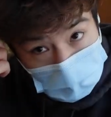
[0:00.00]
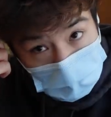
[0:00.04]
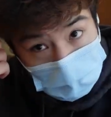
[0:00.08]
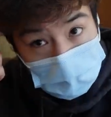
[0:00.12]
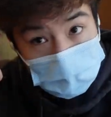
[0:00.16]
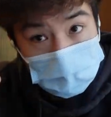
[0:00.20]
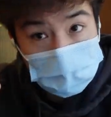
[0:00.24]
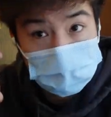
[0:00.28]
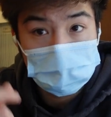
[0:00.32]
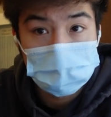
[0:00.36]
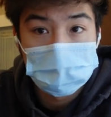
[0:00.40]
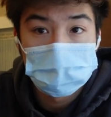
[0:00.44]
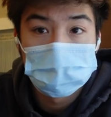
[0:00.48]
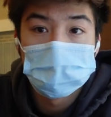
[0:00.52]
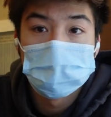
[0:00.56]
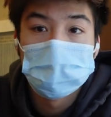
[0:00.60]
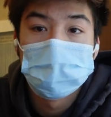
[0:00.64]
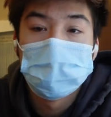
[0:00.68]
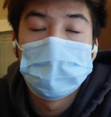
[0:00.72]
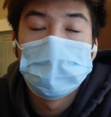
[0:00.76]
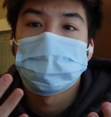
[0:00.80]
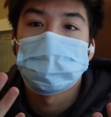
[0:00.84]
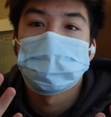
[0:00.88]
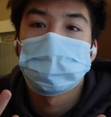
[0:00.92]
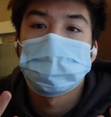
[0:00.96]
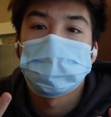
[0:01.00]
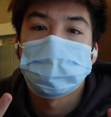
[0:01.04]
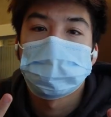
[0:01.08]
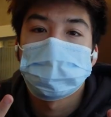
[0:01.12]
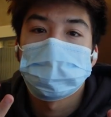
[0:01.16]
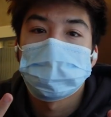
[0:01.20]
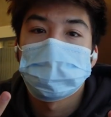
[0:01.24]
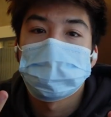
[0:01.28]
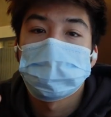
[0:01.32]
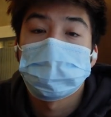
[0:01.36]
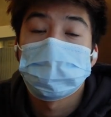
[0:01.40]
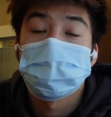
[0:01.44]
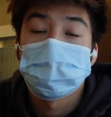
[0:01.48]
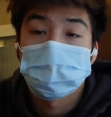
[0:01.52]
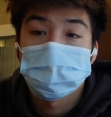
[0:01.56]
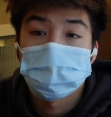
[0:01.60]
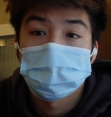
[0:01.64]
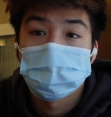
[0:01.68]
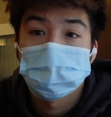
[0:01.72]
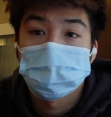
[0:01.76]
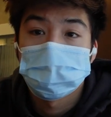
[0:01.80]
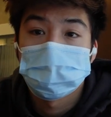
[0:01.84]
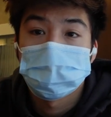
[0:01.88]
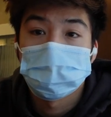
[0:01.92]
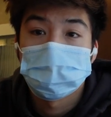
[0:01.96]

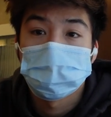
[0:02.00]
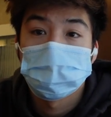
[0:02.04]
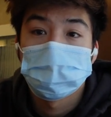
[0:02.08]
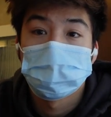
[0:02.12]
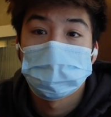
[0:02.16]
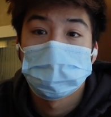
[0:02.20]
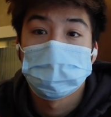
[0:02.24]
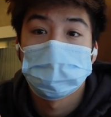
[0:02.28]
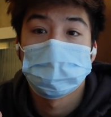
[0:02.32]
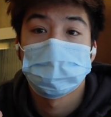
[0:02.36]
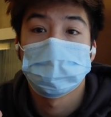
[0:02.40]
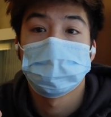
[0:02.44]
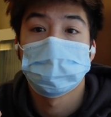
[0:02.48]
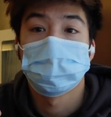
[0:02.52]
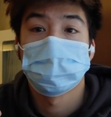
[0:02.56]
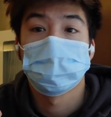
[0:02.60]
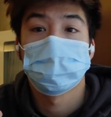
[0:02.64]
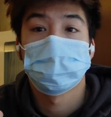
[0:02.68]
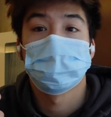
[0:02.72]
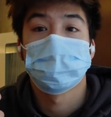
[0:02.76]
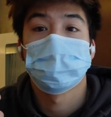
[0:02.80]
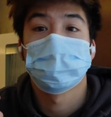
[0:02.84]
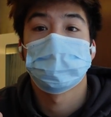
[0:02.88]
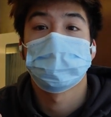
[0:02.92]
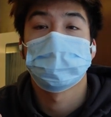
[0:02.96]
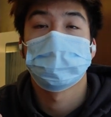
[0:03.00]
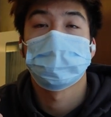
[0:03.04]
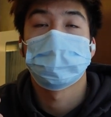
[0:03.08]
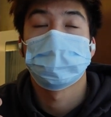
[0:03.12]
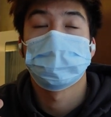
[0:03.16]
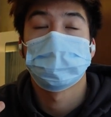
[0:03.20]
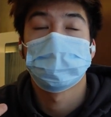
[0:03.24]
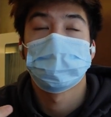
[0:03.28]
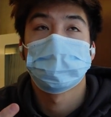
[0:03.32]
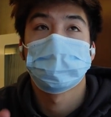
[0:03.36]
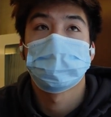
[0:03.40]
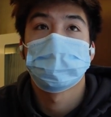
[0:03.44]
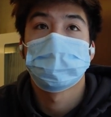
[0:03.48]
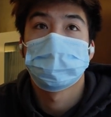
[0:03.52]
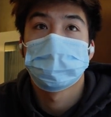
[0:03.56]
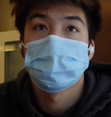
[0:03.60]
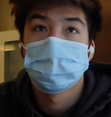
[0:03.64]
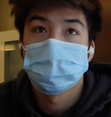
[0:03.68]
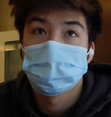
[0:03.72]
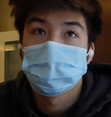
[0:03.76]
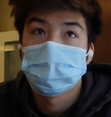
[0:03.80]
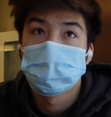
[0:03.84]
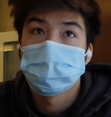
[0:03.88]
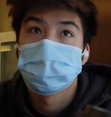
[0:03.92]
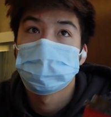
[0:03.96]

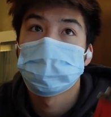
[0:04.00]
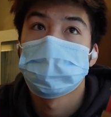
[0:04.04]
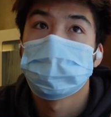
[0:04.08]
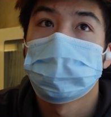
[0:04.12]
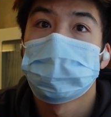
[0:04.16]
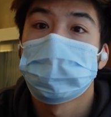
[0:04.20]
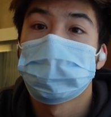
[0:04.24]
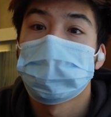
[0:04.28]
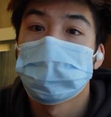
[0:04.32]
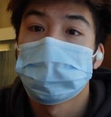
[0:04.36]
Nobody speaks.